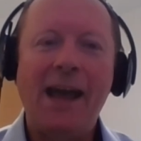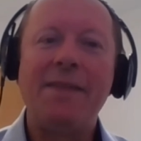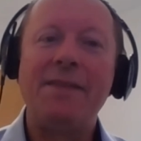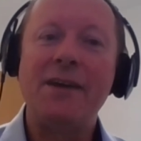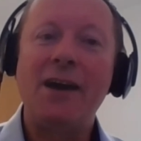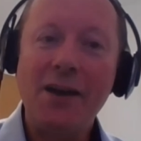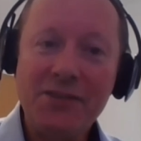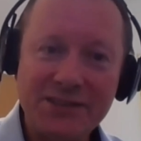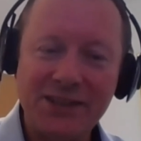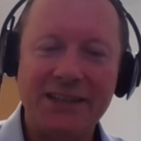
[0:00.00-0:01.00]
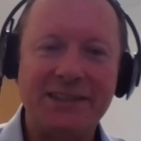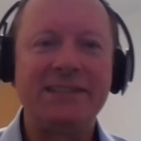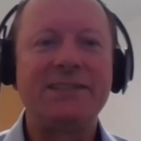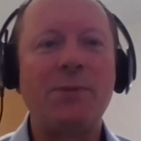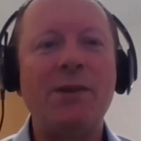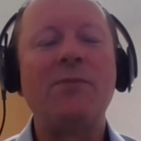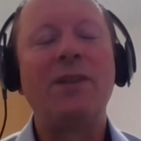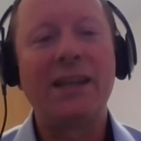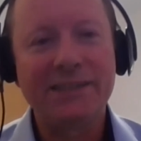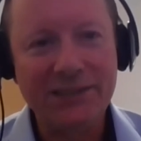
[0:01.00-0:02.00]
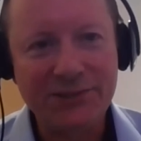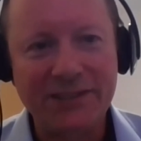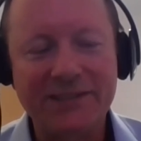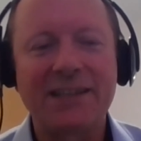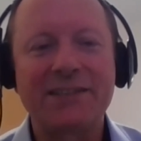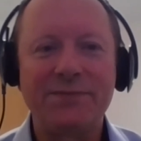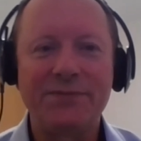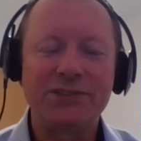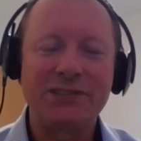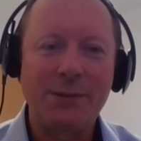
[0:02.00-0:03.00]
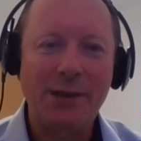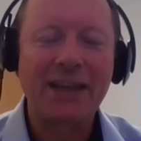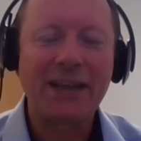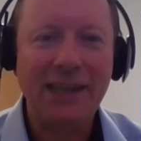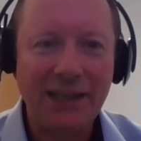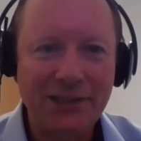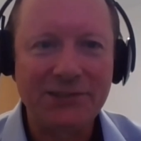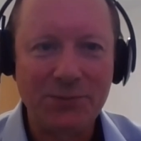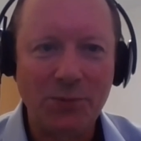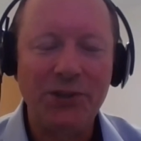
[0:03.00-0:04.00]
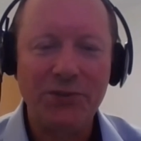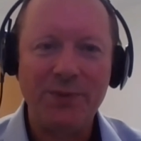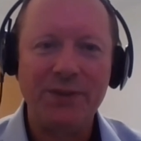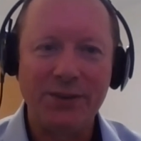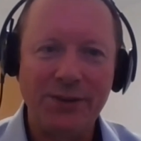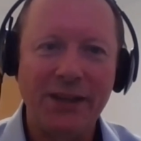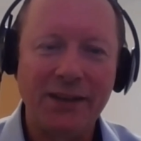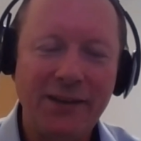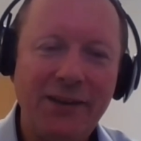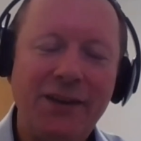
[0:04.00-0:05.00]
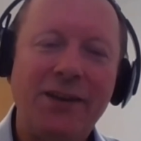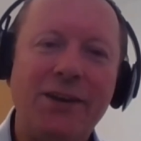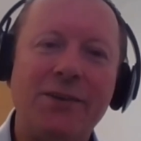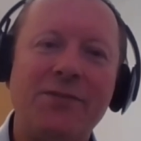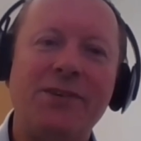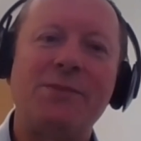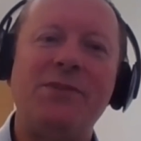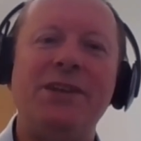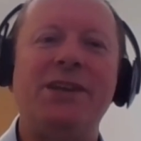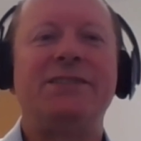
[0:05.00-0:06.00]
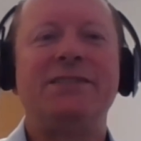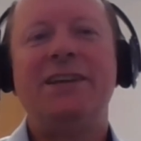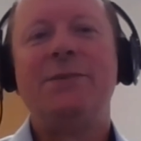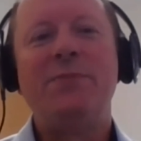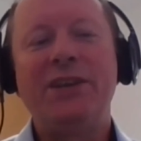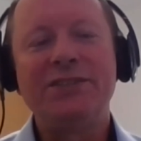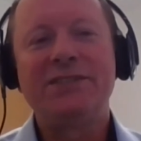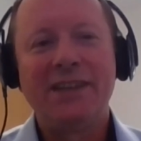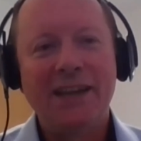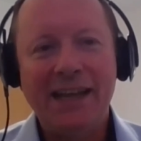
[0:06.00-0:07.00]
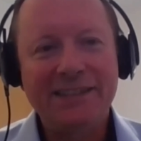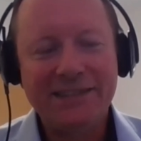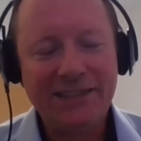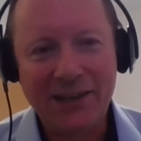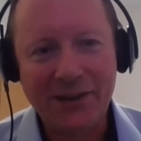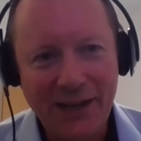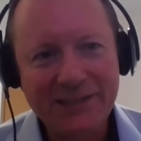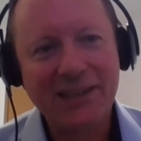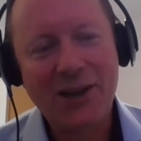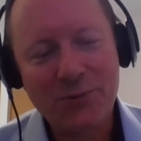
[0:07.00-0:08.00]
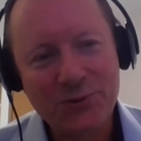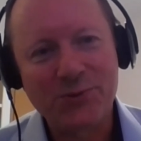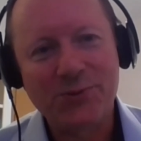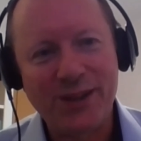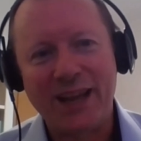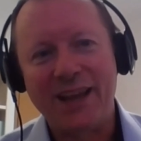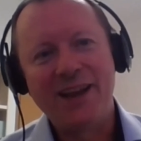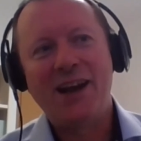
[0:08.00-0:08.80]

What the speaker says: And other scientists went, well, that's interesting. That's the first time I've actually understood what you've been doing for a number of years. Because it's, you know, it's a cultural thing.